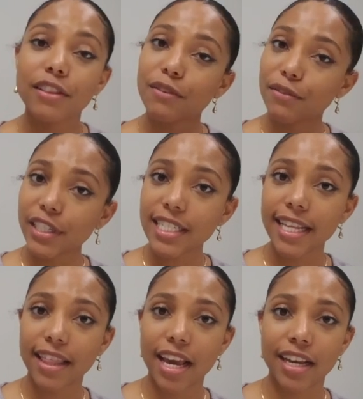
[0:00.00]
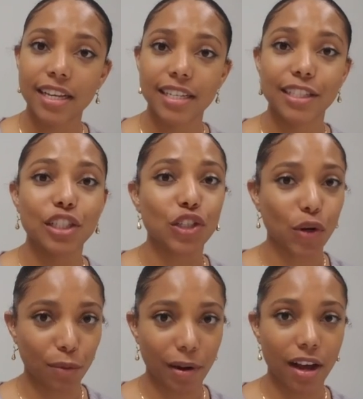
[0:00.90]
The first thing is the
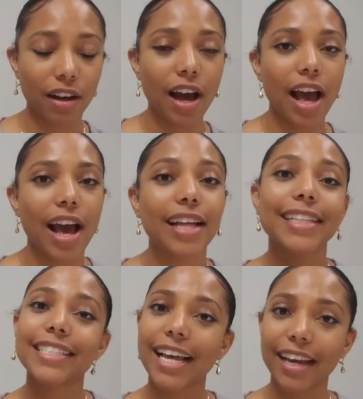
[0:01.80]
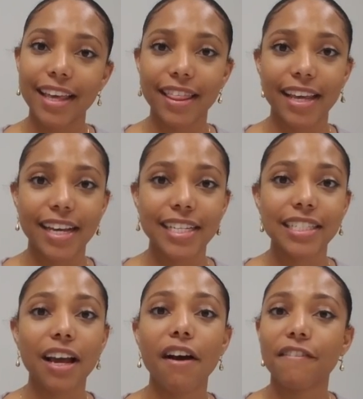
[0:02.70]
doorbell, and the second thing
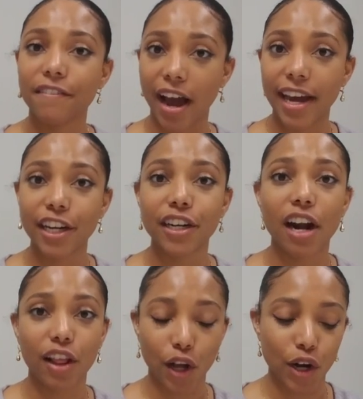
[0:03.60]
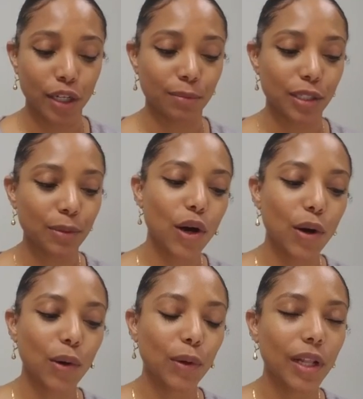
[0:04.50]
is fire alarms.
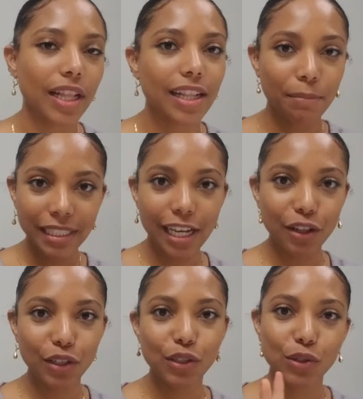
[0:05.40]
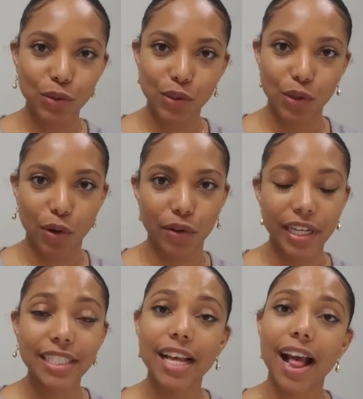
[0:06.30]
So let me tell you 2
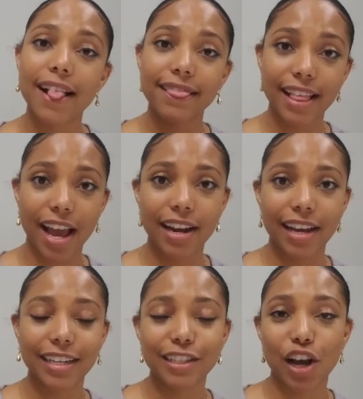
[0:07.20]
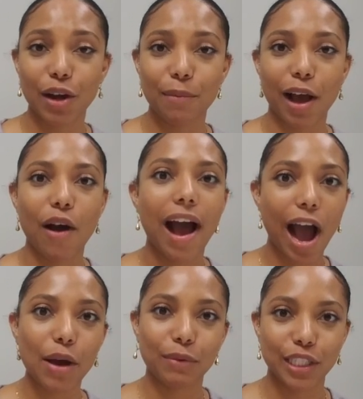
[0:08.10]
stories and then I can talk about
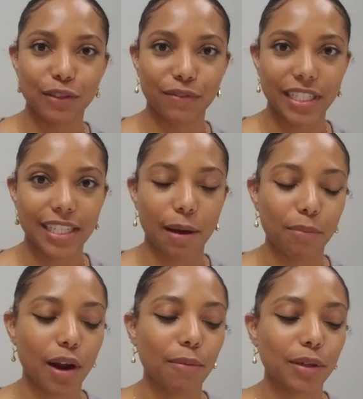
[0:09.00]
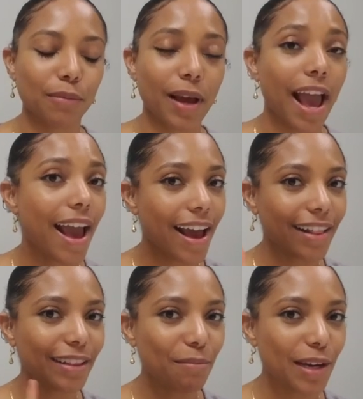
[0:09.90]
how I want to fix that problem
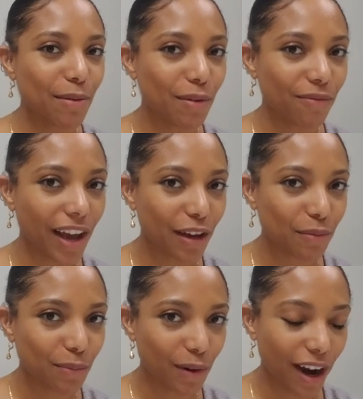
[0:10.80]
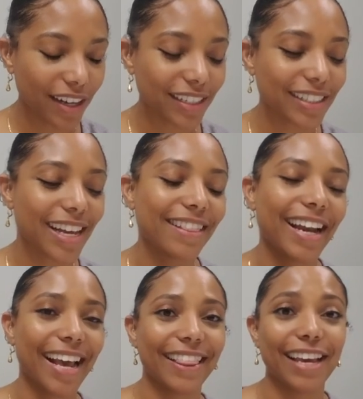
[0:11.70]
and the minimum viable product
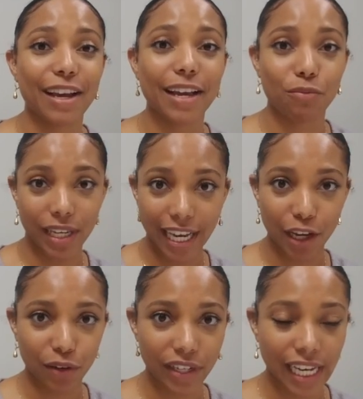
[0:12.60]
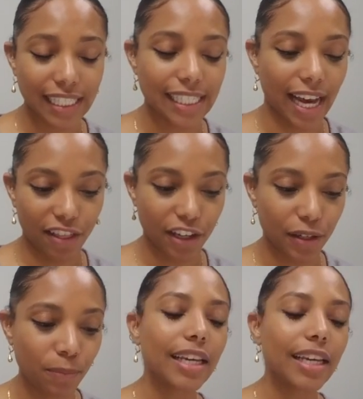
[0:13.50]
that I think we can create together.